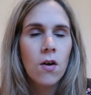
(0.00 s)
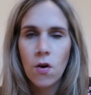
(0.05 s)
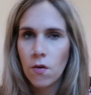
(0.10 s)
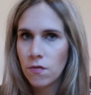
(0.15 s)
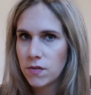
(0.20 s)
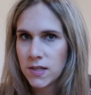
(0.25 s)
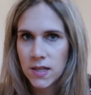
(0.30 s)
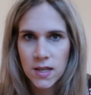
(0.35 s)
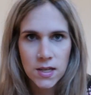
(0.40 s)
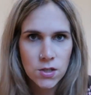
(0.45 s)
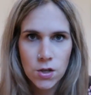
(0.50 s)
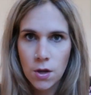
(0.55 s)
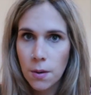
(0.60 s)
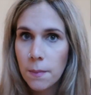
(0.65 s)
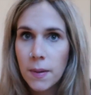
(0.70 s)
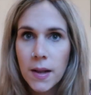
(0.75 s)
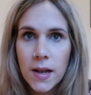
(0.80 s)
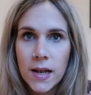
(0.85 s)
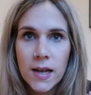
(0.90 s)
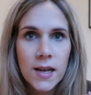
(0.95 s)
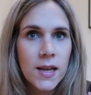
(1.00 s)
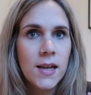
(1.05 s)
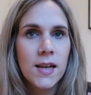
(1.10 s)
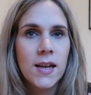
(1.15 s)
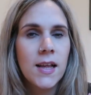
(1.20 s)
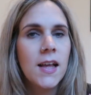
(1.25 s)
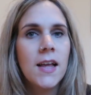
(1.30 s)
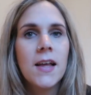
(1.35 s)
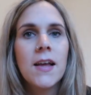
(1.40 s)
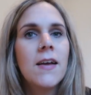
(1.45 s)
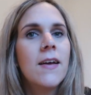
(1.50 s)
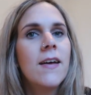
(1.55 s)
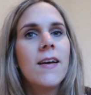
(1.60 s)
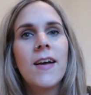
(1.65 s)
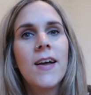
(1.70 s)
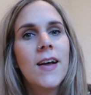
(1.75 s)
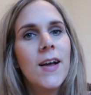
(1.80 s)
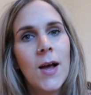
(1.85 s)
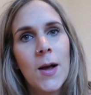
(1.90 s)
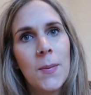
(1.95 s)
Obviously that's completely
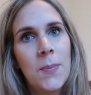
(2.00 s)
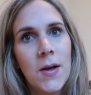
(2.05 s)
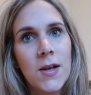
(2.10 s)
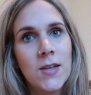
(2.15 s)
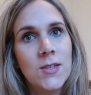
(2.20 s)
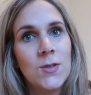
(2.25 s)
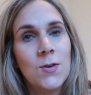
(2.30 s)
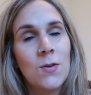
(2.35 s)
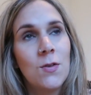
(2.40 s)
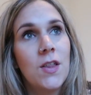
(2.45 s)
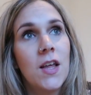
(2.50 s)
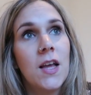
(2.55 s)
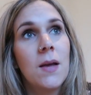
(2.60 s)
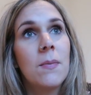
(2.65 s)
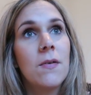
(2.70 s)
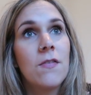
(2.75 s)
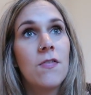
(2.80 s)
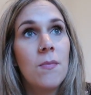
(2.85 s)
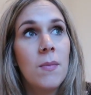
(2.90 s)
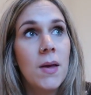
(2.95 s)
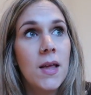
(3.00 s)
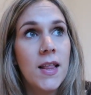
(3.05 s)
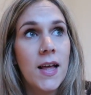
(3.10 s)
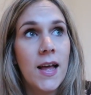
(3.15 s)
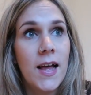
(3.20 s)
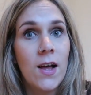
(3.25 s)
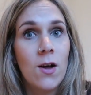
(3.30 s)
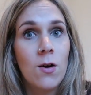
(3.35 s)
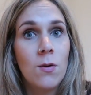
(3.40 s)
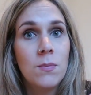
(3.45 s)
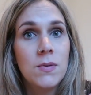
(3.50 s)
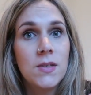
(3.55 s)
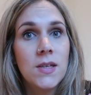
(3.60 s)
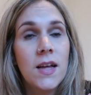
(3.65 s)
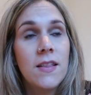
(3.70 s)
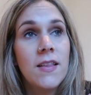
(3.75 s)
a personal thing, but for me that helped.